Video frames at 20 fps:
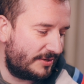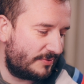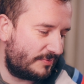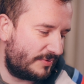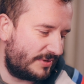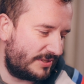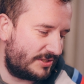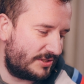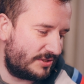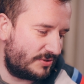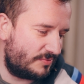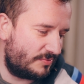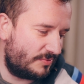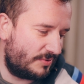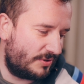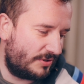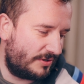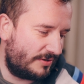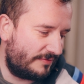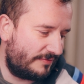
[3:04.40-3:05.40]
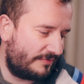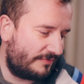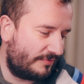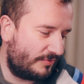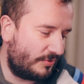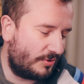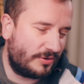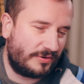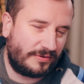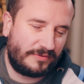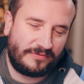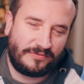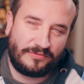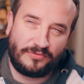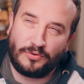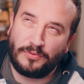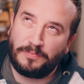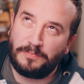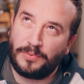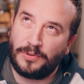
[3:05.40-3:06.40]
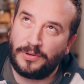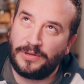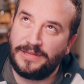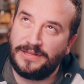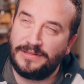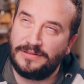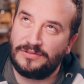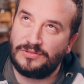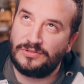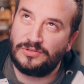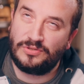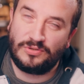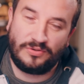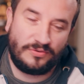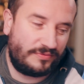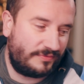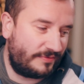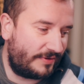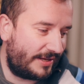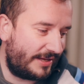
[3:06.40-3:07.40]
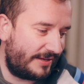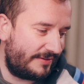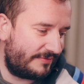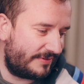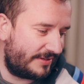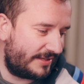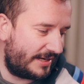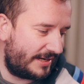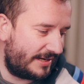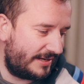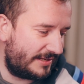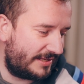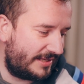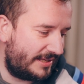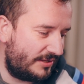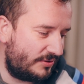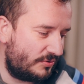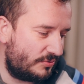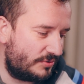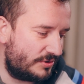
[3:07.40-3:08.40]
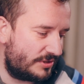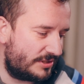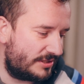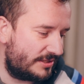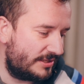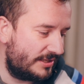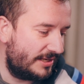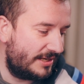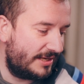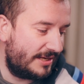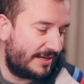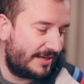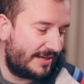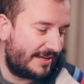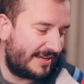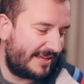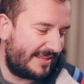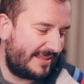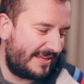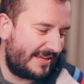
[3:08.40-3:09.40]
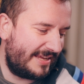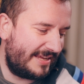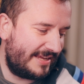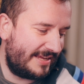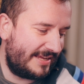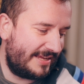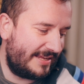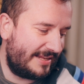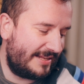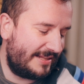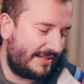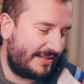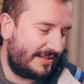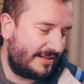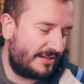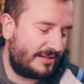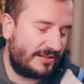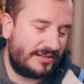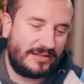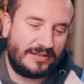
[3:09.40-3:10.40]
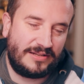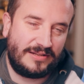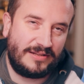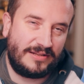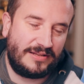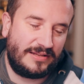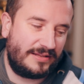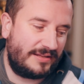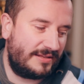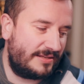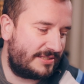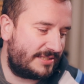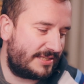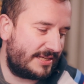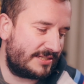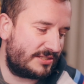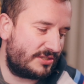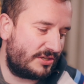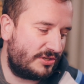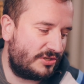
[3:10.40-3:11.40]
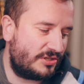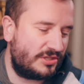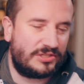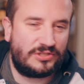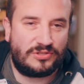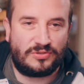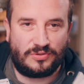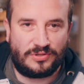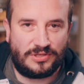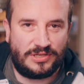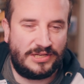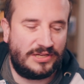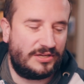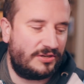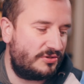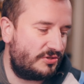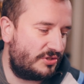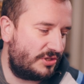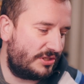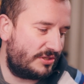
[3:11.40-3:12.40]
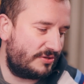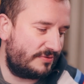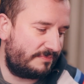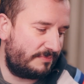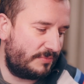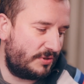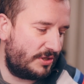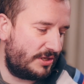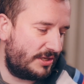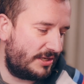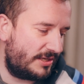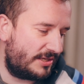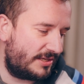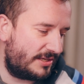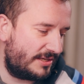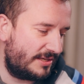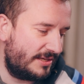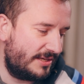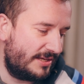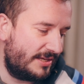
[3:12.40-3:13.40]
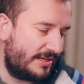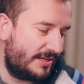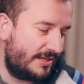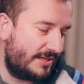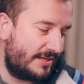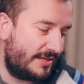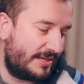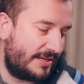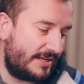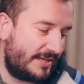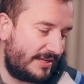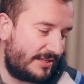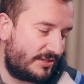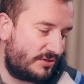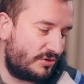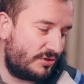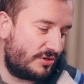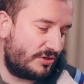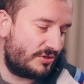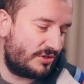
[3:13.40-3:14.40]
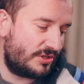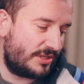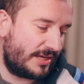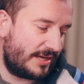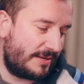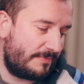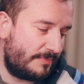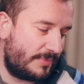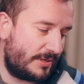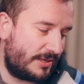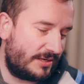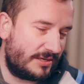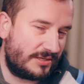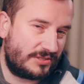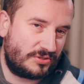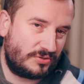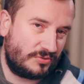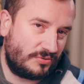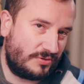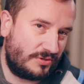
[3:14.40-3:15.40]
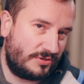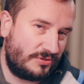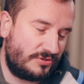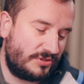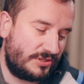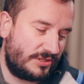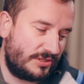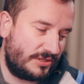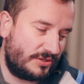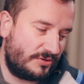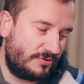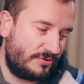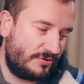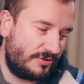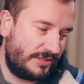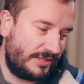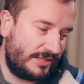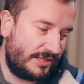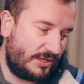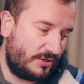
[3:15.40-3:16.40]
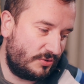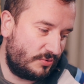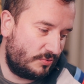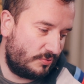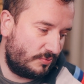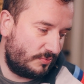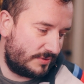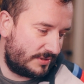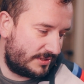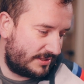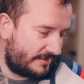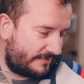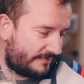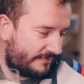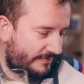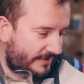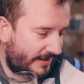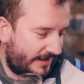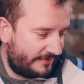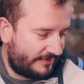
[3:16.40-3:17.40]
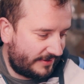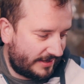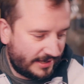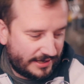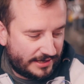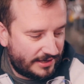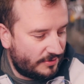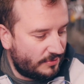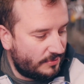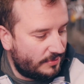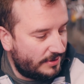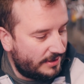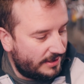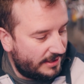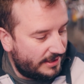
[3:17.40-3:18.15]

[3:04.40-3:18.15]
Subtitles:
which is what, 4.25 kilos, then 600, so 300 of Munich, 200 amber, so 100 on the old 5 gal,